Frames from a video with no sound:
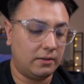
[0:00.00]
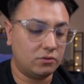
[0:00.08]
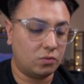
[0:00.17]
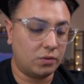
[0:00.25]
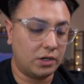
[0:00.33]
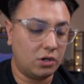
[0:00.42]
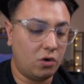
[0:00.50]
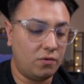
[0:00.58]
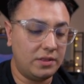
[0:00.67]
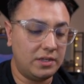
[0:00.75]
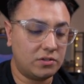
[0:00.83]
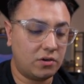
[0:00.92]
So we're going to go
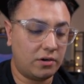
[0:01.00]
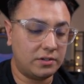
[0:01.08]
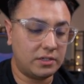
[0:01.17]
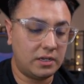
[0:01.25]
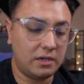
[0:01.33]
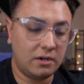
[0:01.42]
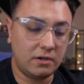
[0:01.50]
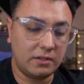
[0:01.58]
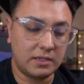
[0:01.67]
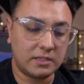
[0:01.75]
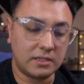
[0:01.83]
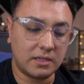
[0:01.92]
over these cards here.
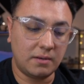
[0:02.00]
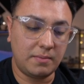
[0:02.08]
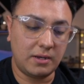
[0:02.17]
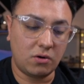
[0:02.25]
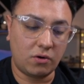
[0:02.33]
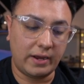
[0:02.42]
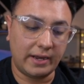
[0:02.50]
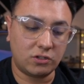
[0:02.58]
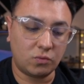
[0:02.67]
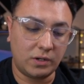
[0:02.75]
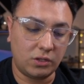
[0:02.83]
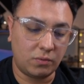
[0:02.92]
This is going to be her
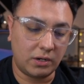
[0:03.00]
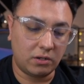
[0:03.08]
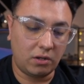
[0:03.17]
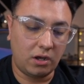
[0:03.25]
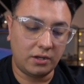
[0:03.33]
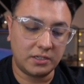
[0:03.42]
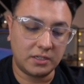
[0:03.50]
X-23 claws.